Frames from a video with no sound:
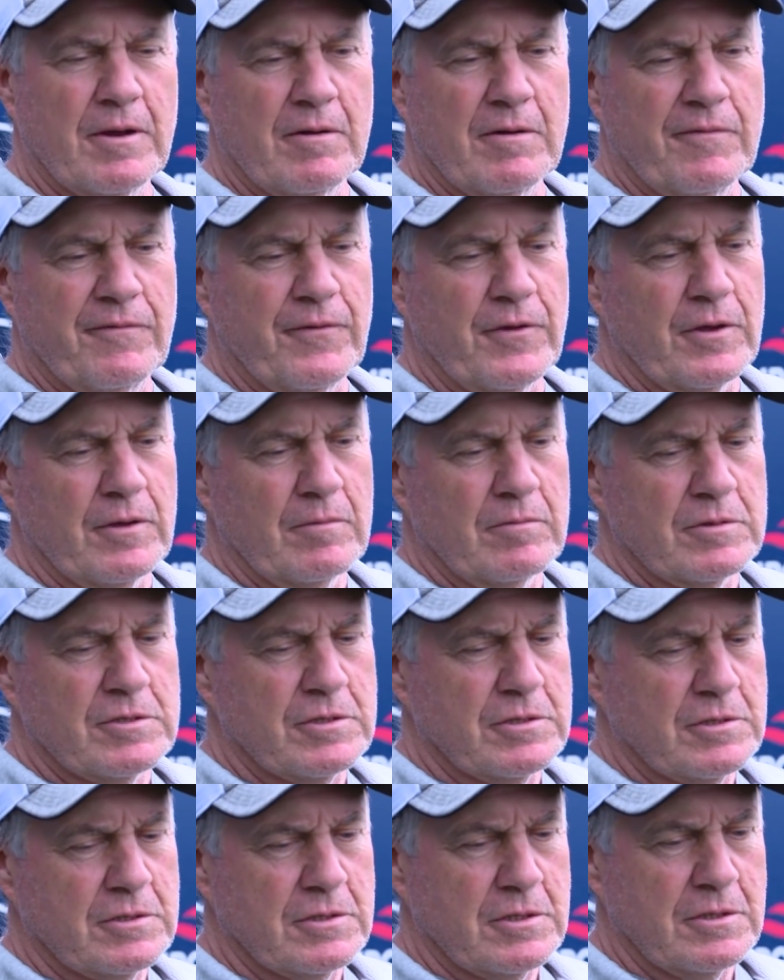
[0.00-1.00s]
out on the field,
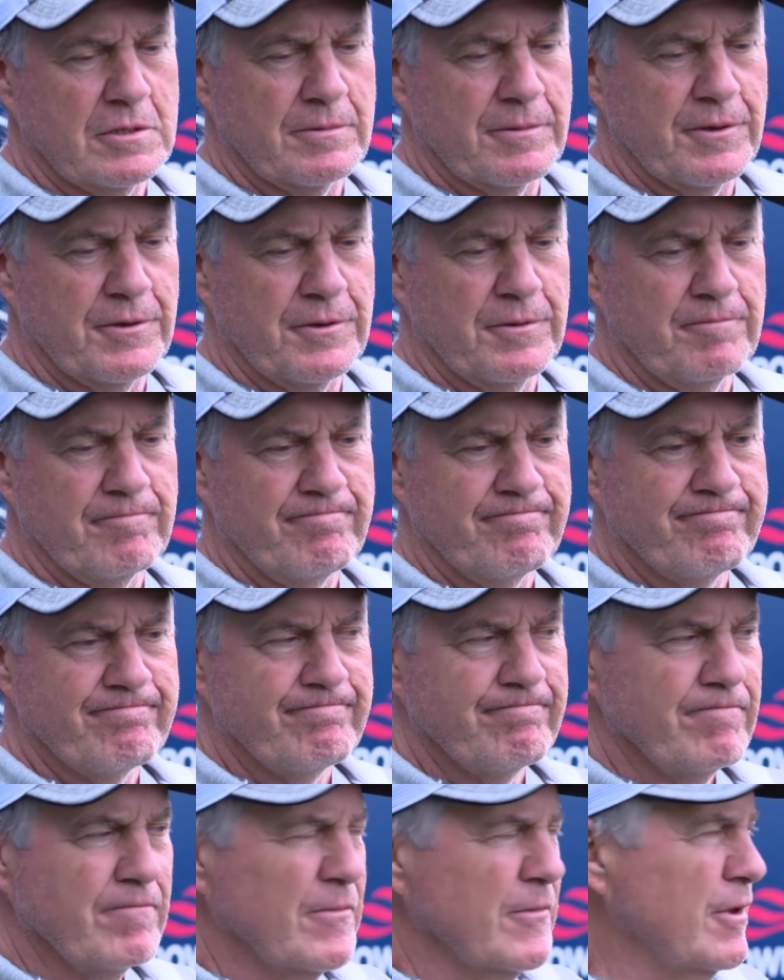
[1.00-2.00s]
which is good.
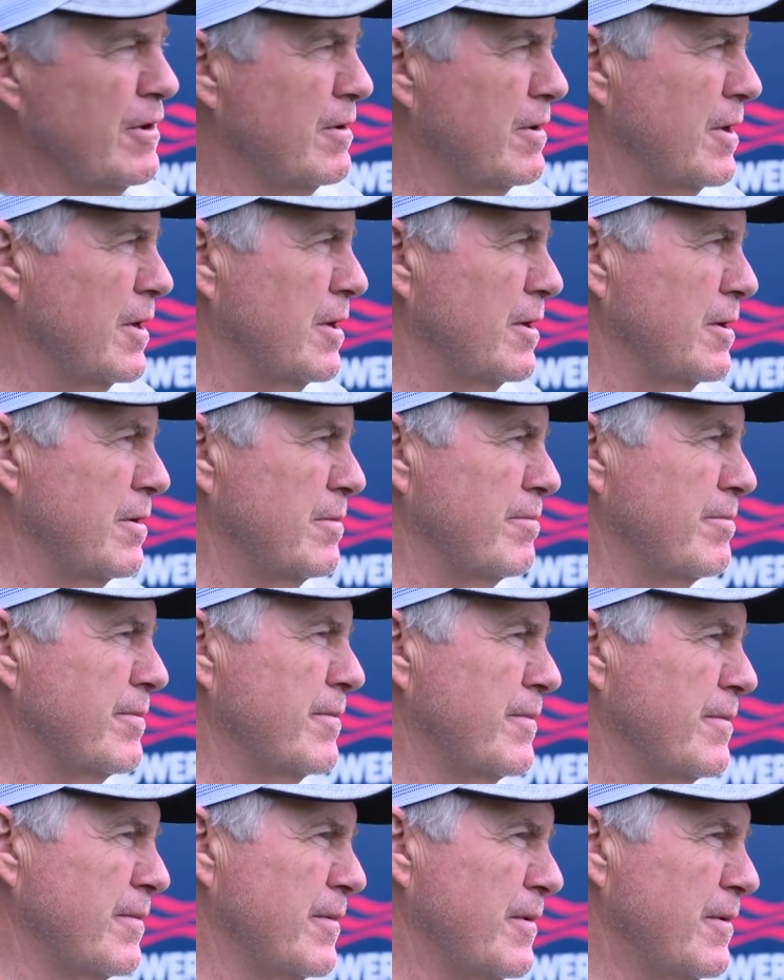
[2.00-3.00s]
And,
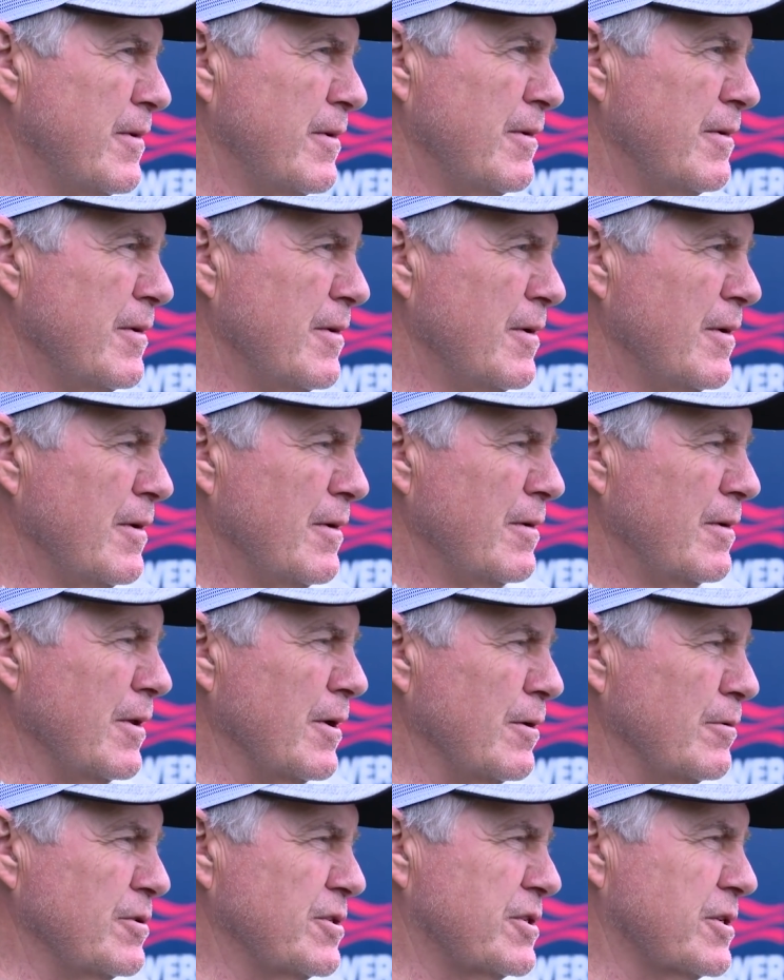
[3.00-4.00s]

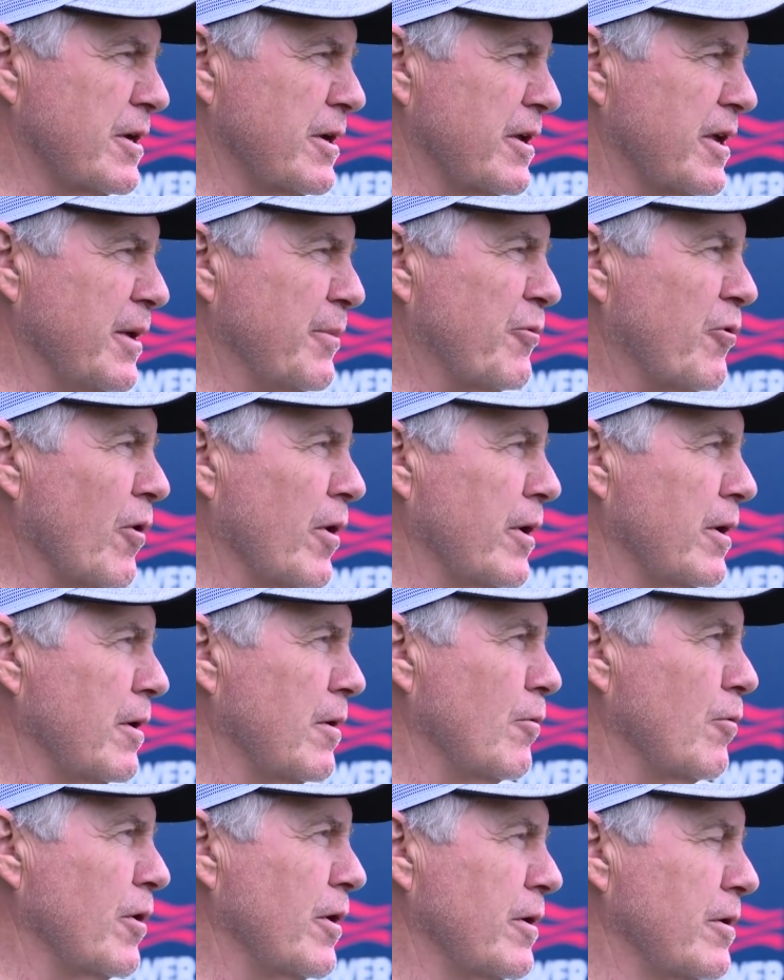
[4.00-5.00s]
you know, we just got to keep
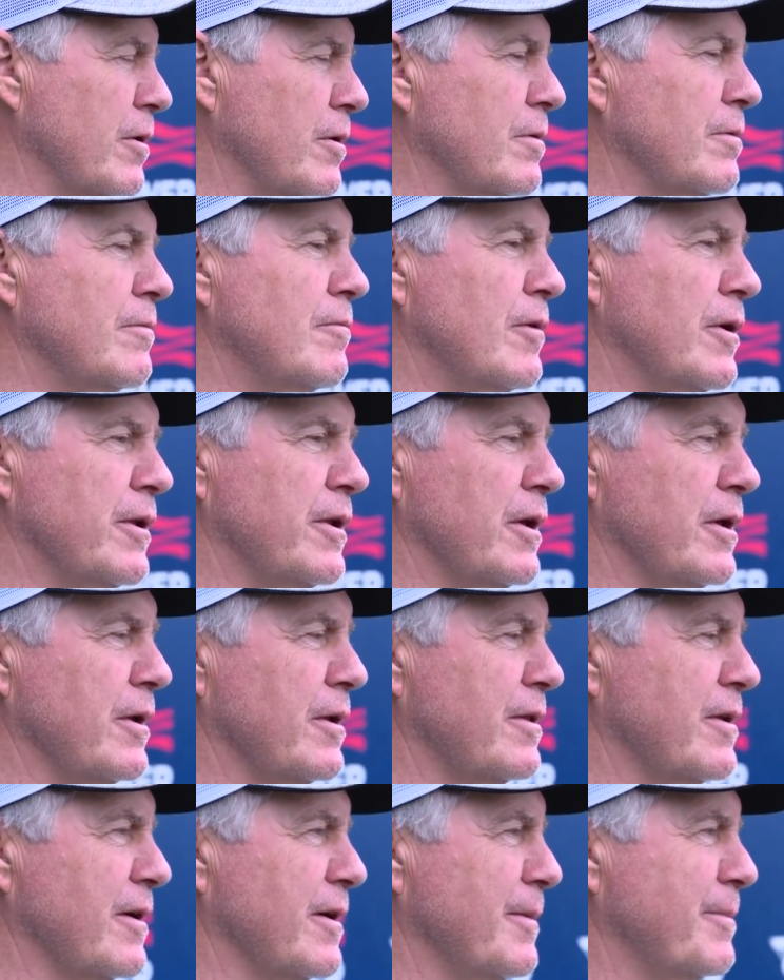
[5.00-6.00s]
grinding away here one day
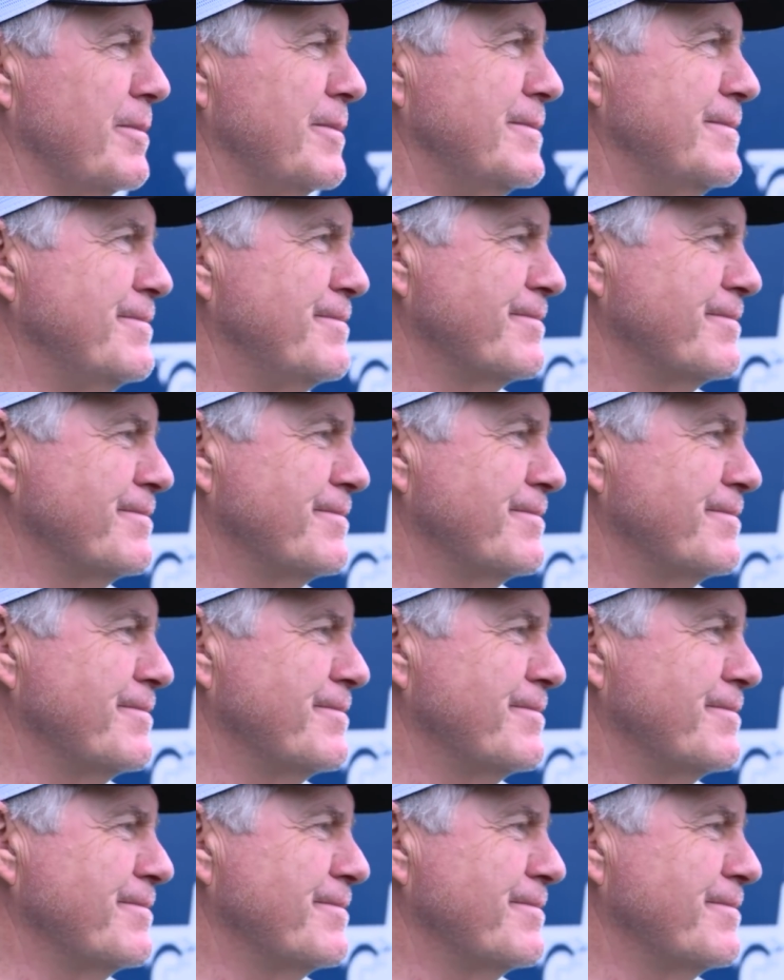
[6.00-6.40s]
at a time.